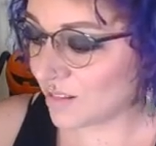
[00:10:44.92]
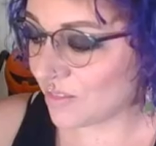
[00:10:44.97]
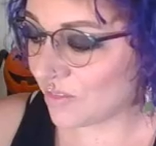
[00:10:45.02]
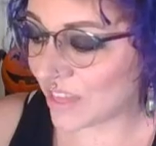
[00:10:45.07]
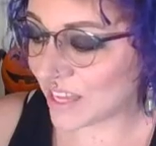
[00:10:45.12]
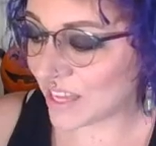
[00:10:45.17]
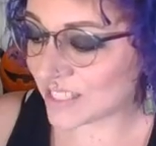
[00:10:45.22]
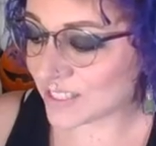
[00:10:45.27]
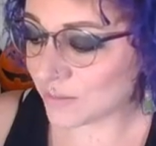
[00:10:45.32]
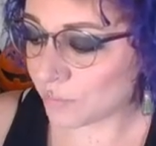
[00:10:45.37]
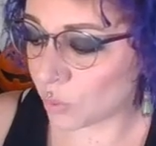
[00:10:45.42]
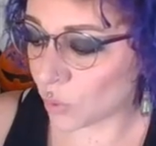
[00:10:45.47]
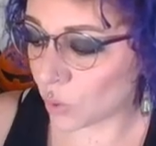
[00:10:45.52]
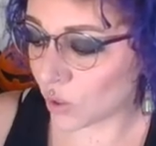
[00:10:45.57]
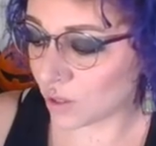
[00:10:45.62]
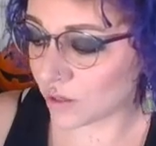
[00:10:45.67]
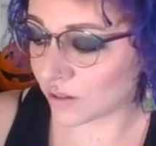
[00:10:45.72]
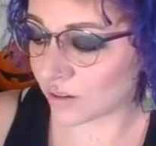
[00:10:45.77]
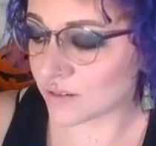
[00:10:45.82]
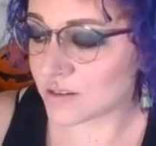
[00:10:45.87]
That's
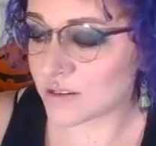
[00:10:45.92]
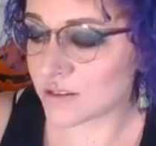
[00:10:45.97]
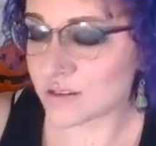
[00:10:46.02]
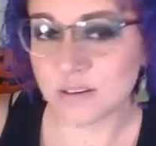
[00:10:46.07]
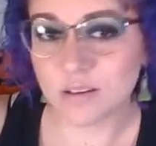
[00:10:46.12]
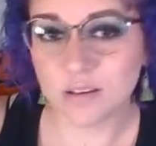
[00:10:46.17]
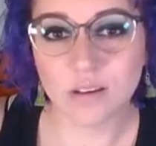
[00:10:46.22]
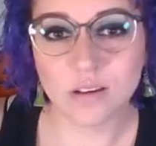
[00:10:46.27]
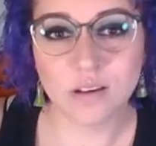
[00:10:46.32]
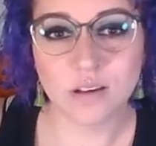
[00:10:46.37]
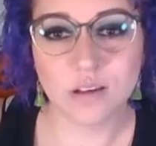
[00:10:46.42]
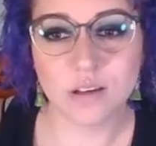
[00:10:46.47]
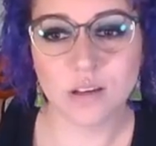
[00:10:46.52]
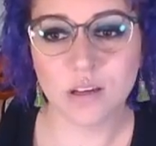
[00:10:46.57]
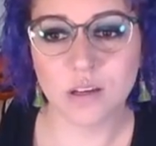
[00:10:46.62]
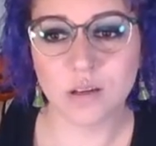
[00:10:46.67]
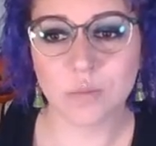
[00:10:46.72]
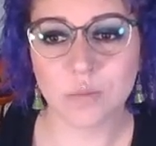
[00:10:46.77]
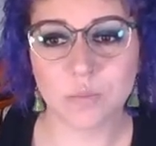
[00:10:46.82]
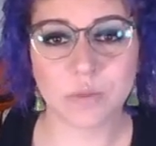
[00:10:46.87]
important
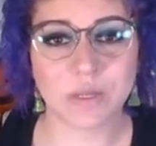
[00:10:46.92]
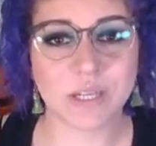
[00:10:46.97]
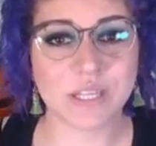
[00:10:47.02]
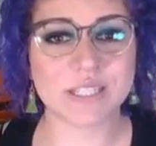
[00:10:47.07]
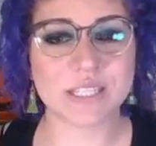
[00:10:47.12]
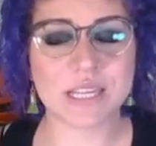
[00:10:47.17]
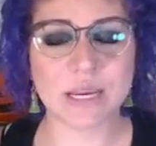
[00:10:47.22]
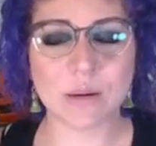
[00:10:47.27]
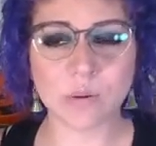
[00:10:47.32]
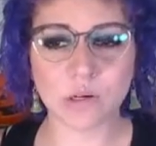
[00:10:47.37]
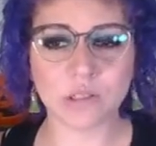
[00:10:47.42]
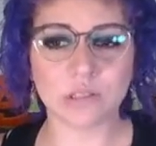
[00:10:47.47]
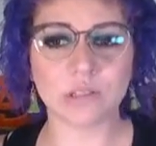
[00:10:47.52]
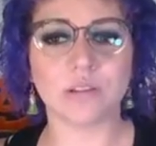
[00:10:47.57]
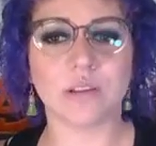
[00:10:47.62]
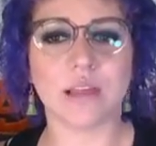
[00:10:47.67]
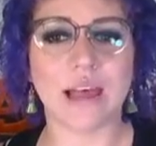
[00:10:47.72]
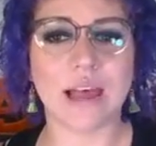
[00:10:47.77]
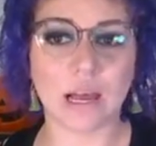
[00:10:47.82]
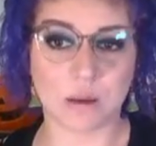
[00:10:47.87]
because say we're in the
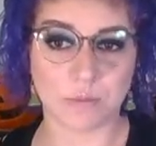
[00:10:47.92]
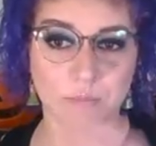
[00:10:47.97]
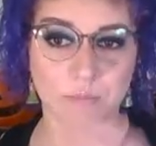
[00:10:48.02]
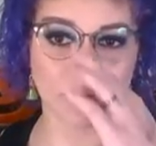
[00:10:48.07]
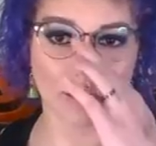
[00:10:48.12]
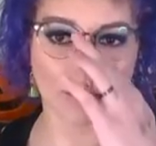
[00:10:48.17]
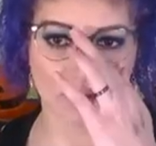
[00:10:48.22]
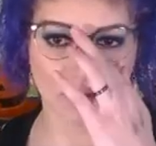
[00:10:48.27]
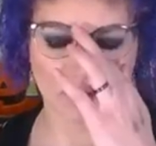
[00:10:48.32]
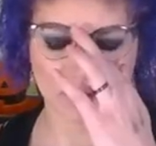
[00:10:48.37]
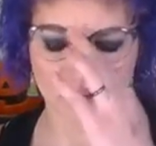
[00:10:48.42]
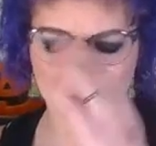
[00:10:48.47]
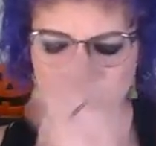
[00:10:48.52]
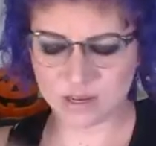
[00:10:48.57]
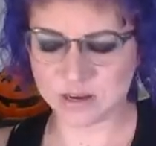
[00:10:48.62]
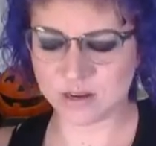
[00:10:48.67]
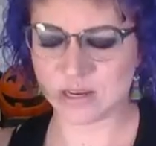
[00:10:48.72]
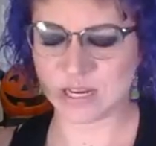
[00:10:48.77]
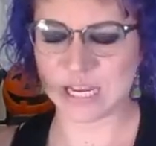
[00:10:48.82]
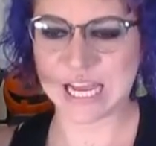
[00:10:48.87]
lab
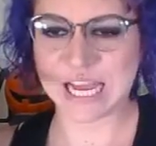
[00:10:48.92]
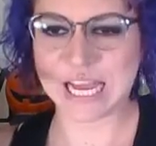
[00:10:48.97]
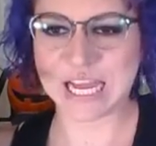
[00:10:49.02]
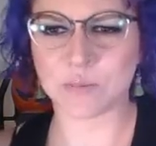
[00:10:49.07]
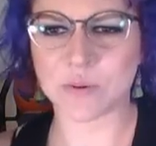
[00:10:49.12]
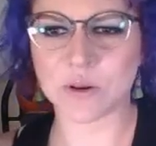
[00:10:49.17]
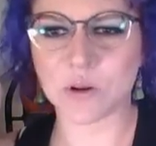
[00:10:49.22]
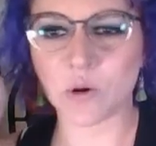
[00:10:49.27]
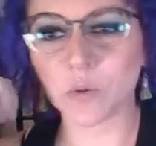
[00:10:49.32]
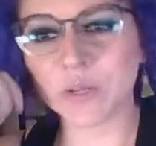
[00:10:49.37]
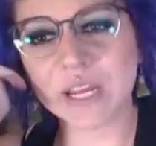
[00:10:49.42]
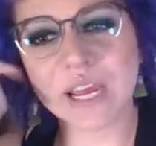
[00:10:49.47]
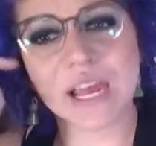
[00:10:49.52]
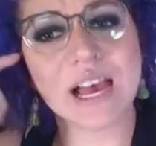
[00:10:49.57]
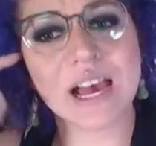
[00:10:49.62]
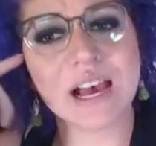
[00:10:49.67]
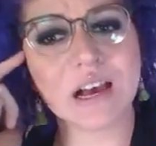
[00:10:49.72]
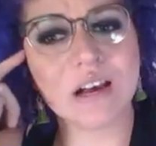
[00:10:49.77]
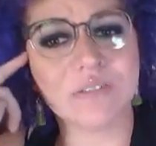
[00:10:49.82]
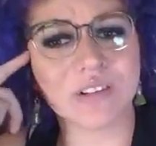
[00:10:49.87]
and we only
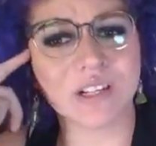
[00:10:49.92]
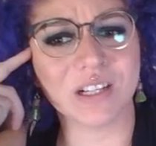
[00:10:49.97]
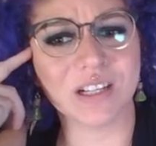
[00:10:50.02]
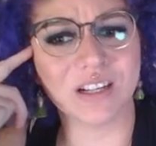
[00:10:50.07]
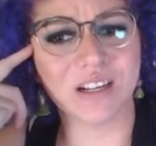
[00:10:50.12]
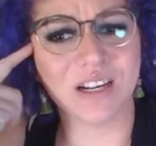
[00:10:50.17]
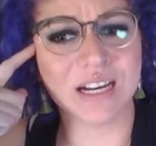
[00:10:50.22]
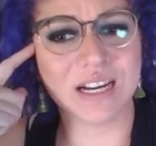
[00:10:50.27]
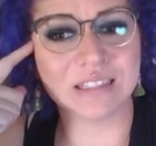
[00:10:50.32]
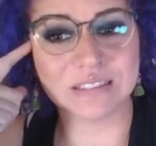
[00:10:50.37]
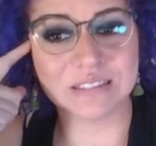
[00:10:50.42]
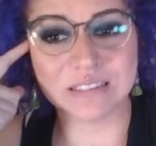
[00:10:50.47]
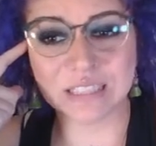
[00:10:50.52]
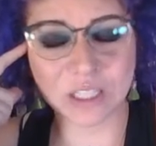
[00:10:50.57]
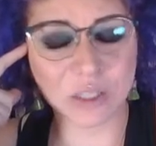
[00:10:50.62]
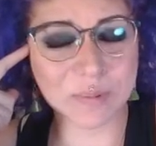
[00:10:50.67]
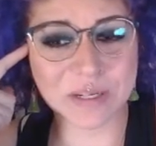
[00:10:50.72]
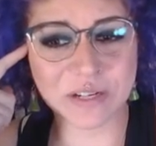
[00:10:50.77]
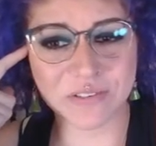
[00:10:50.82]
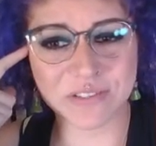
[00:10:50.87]
have a
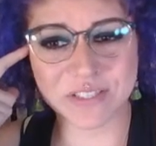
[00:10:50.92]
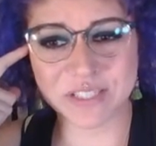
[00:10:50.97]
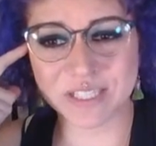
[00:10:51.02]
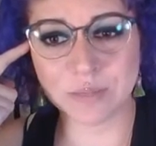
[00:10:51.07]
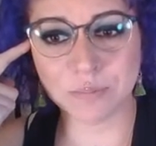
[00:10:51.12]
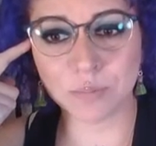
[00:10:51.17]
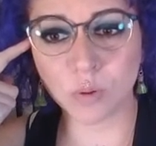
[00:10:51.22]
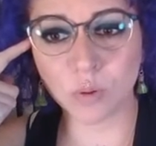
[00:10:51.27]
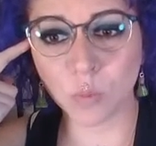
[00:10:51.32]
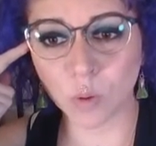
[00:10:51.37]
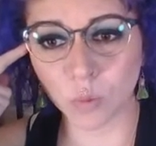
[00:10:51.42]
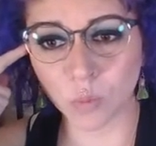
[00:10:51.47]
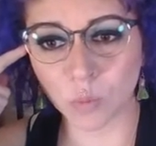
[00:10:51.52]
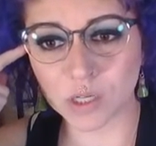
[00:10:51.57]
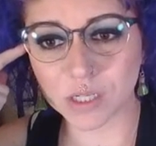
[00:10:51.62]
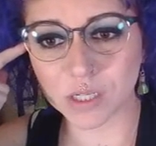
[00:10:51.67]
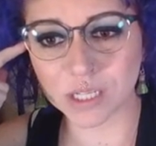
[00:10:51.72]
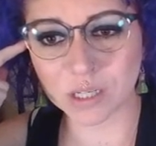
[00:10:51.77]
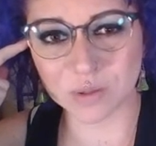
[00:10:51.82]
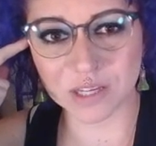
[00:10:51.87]
little bit of sample we're
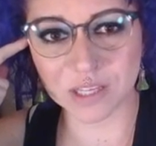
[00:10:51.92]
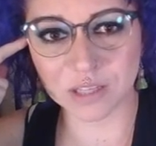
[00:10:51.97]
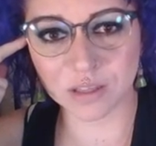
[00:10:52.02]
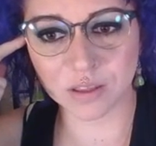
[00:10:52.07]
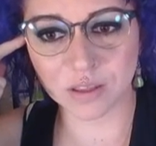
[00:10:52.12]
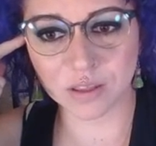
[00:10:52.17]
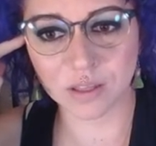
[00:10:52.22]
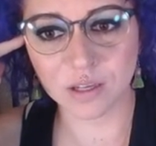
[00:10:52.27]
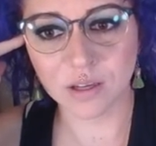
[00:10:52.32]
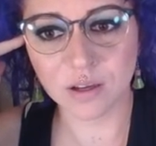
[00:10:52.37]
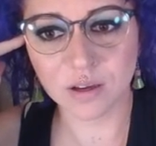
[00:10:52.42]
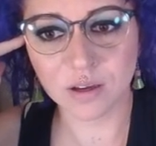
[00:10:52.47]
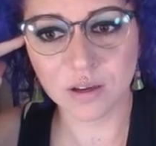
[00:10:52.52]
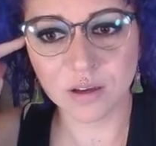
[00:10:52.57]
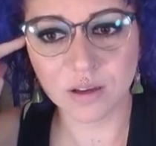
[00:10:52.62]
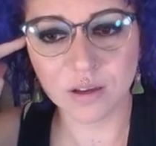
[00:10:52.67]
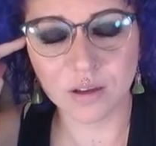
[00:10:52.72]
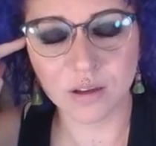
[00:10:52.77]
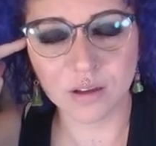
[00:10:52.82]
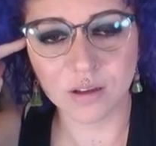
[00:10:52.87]
working with.
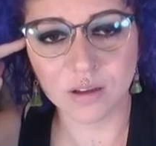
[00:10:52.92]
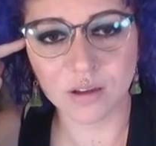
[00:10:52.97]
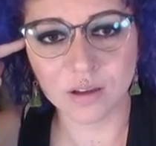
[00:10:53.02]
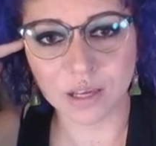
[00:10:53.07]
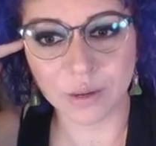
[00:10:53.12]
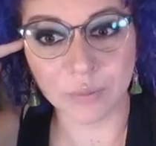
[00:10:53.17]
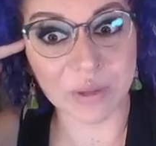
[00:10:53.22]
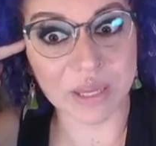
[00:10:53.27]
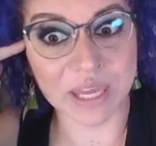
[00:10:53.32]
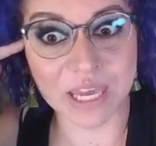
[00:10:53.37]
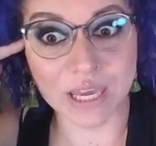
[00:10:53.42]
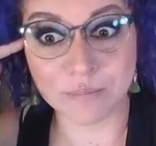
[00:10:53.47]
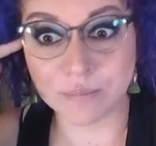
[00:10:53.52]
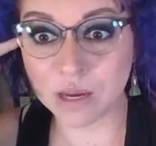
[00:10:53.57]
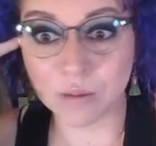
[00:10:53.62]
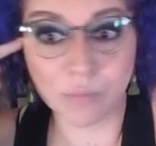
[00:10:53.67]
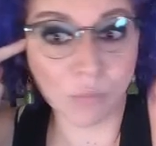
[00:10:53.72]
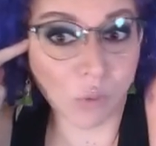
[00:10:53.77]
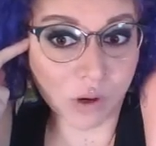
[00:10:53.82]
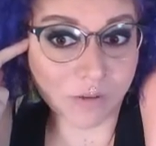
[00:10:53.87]
We can't
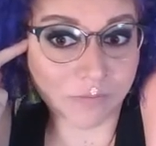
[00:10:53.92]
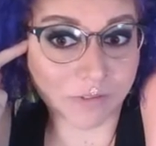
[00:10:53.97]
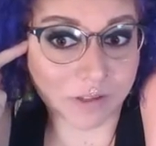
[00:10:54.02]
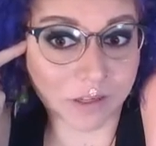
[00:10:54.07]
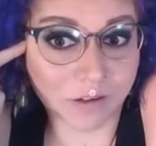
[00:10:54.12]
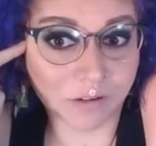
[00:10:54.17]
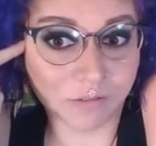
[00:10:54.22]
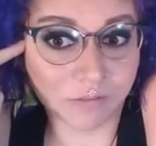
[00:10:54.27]
make more of it.